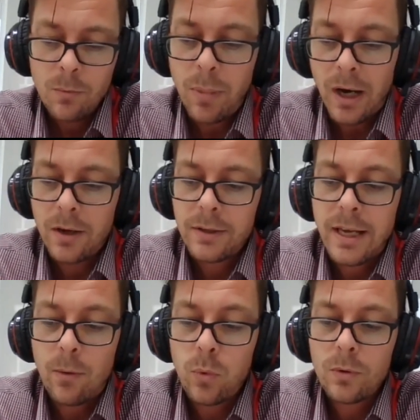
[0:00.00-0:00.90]
But
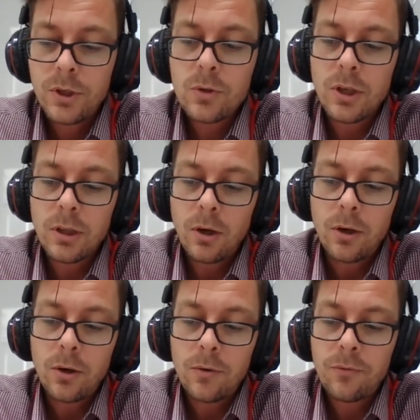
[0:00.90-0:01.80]
yeah, we used a
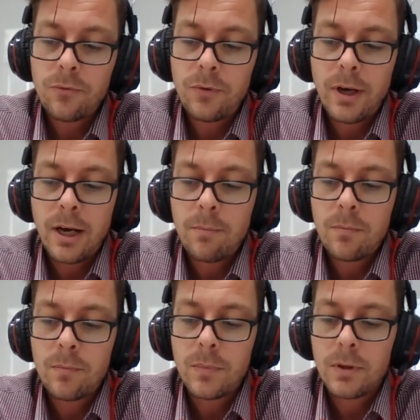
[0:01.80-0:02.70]
lot of
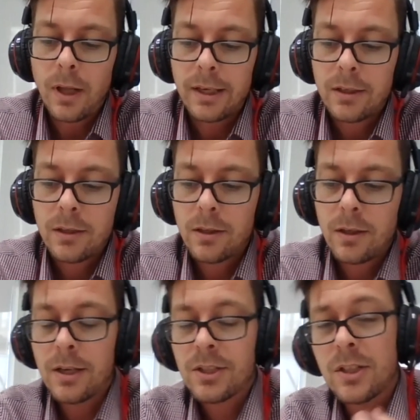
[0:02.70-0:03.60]
like
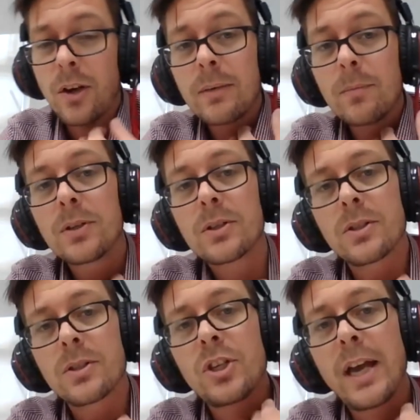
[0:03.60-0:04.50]

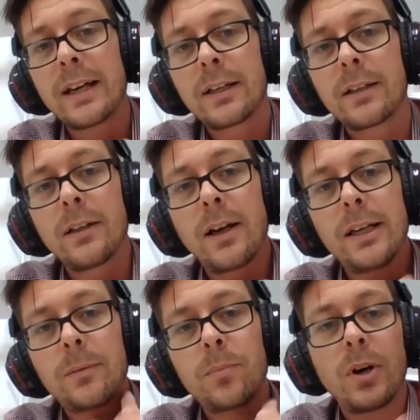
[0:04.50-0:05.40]
assignments to check
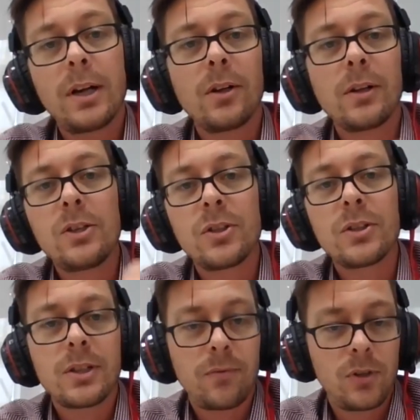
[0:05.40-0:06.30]
like prior knowledge and
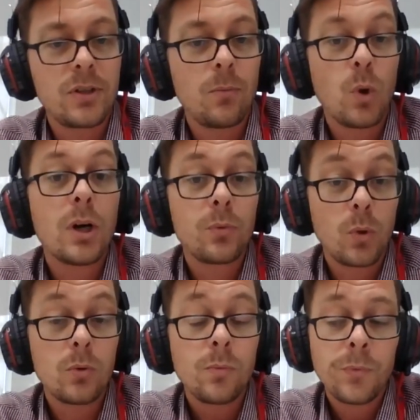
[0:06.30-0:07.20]
stuff using
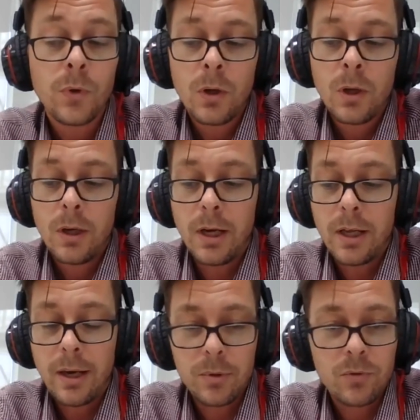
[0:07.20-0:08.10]
Wordwall.
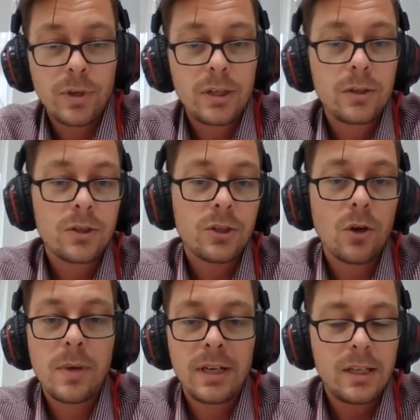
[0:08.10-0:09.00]
That was really good.
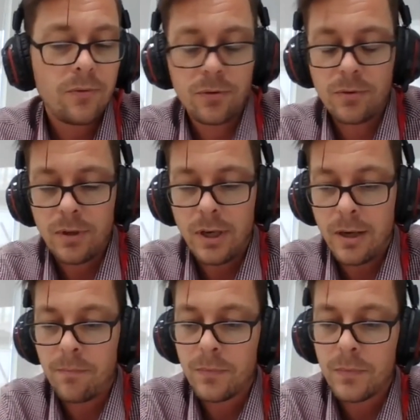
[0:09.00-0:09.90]
So many different
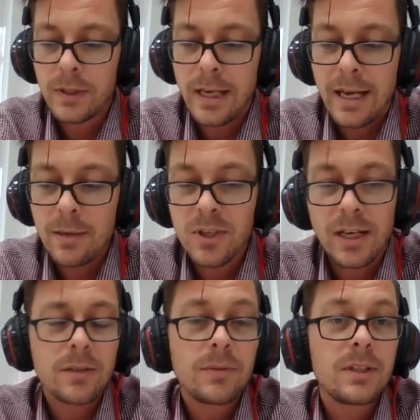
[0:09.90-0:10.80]
games
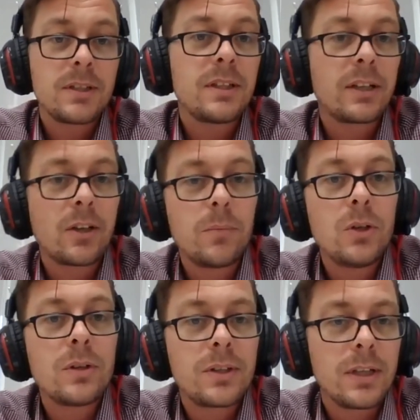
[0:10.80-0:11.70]
and activities in the
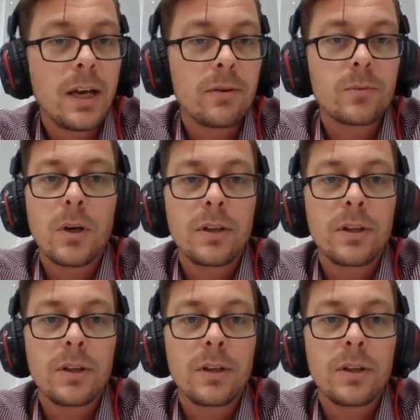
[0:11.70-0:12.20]
community there as well.